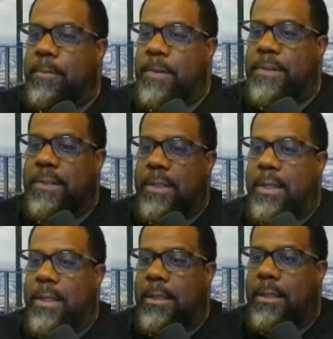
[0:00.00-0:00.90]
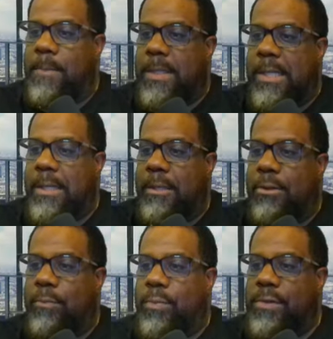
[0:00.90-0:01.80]
which I'm not
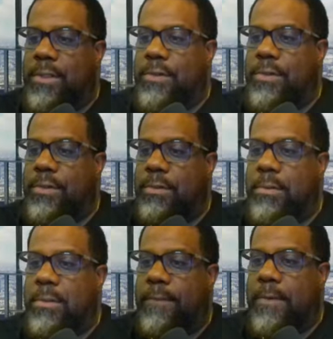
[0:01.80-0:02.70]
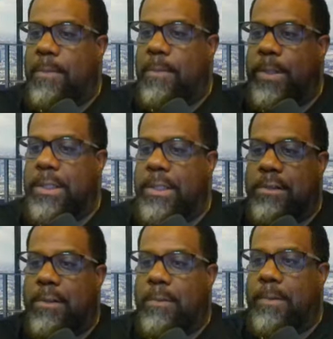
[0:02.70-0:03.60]
one hundred percent sure if I'm reading
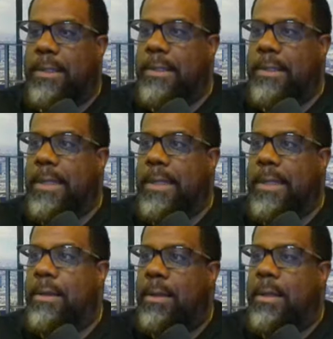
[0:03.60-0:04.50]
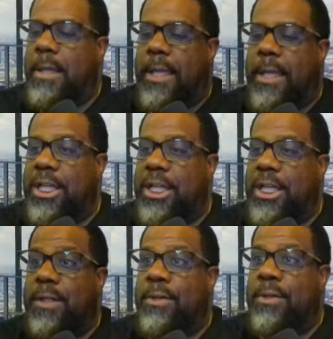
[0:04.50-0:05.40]
this correctly or not. And I didn't
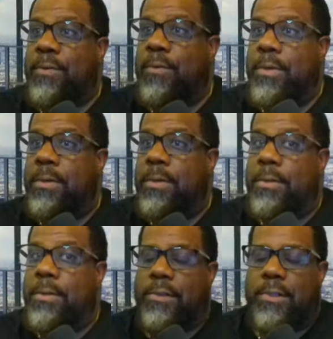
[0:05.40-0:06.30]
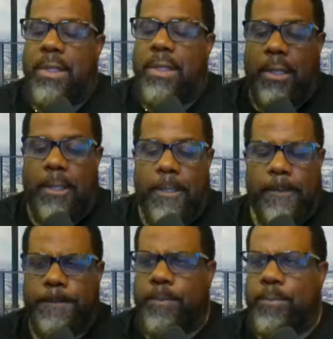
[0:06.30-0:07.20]
even know
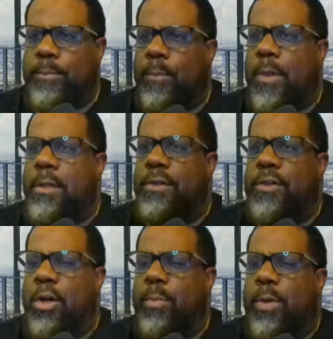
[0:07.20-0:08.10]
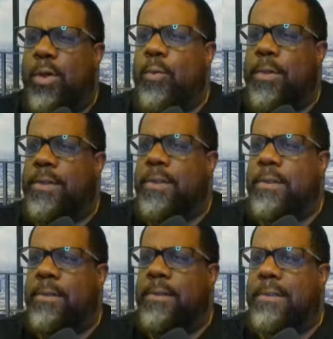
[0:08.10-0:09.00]
um, Turbo was
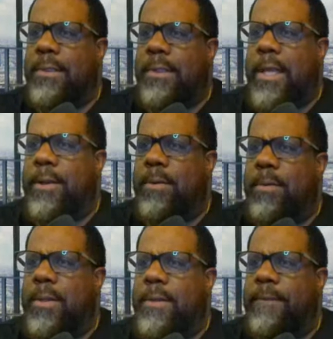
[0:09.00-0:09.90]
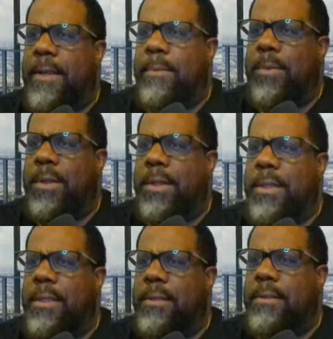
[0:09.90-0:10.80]
on Solana, if I'm
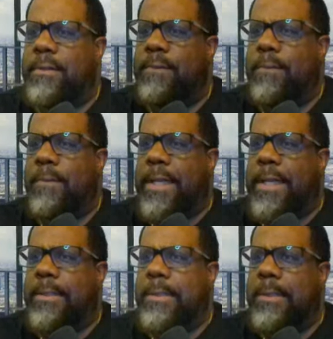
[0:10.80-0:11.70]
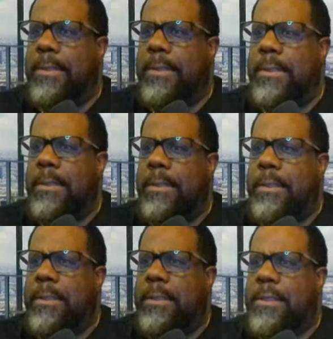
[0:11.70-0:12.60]
looking at this right,
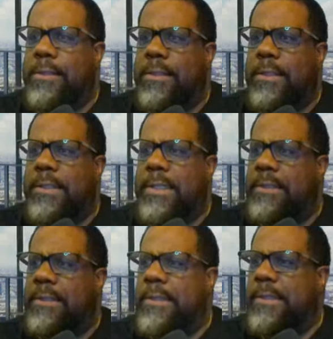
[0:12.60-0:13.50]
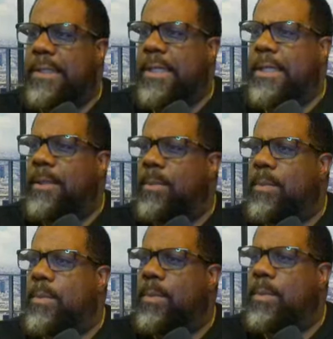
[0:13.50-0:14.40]
because this is the
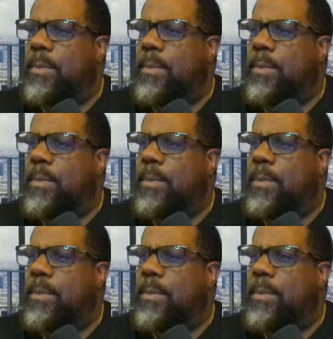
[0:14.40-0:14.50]
same.